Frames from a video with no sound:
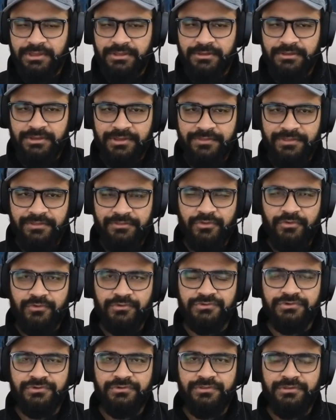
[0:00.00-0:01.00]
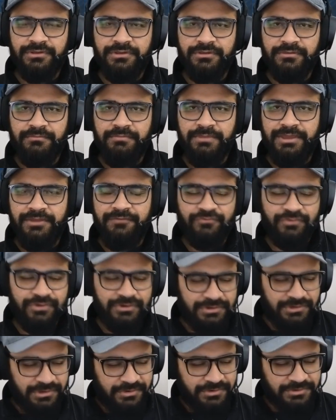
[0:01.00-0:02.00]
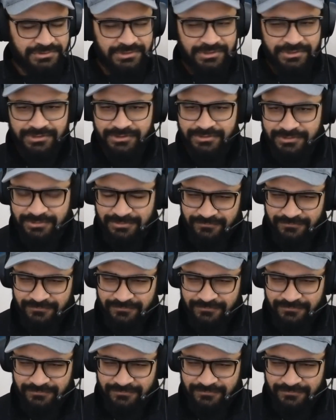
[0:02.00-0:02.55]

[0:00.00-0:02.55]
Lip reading: I think those are the main frontiers on the